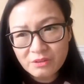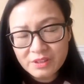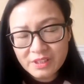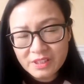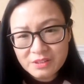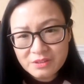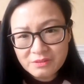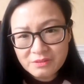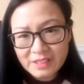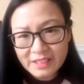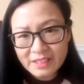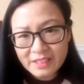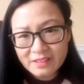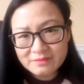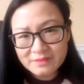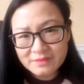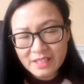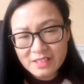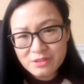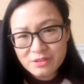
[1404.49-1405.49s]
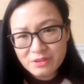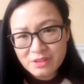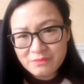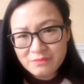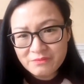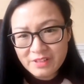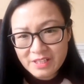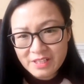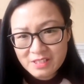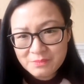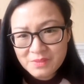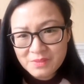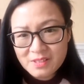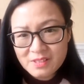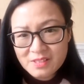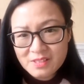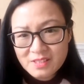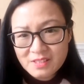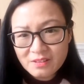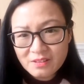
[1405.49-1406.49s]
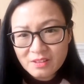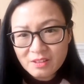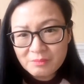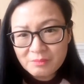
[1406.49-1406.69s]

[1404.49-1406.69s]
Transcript: into like angel investments,